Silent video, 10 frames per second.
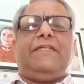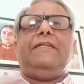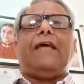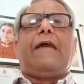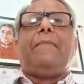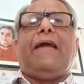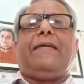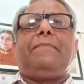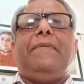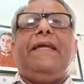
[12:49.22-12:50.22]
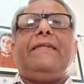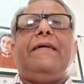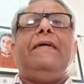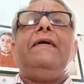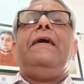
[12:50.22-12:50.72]
syntagmatic being
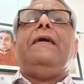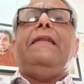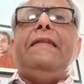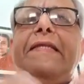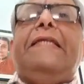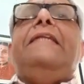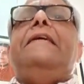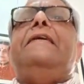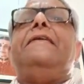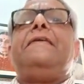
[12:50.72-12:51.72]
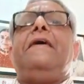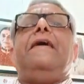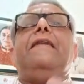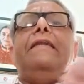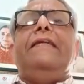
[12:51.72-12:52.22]
the linear,
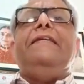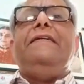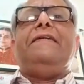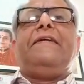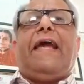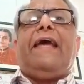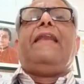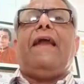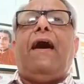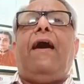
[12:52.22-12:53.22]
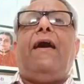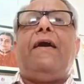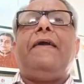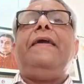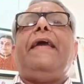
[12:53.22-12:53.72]

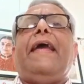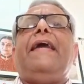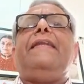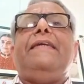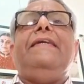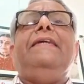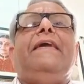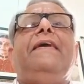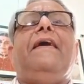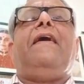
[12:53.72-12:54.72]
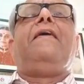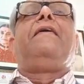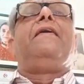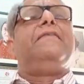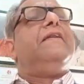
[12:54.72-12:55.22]

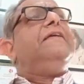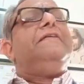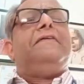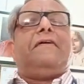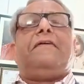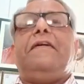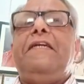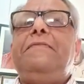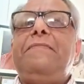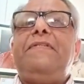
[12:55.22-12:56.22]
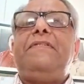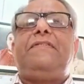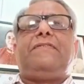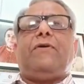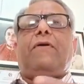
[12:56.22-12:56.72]
L-I-N-E-A-R, the linear
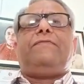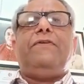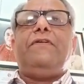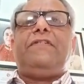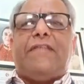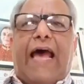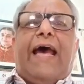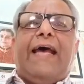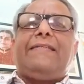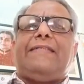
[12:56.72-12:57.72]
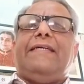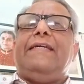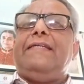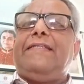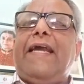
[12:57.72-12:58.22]
arrangements of units as
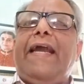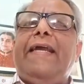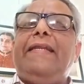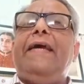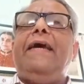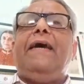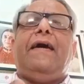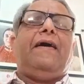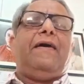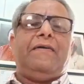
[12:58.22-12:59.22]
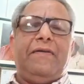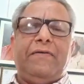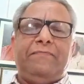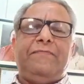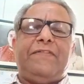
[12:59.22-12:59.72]
in a chain.
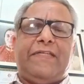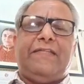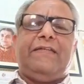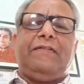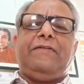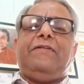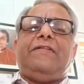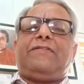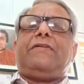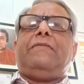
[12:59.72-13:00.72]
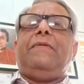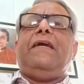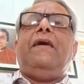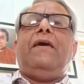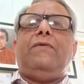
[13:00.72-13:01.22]
We said that the units could
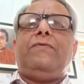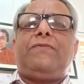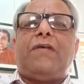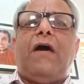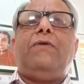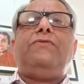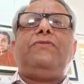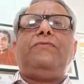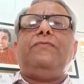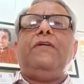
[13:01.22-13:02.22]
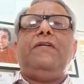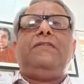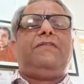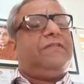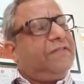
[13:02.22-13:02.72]
be sounds,
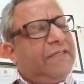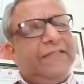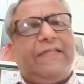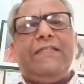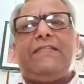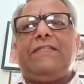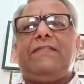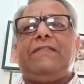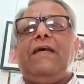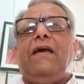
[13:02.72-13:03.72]
words, sentences.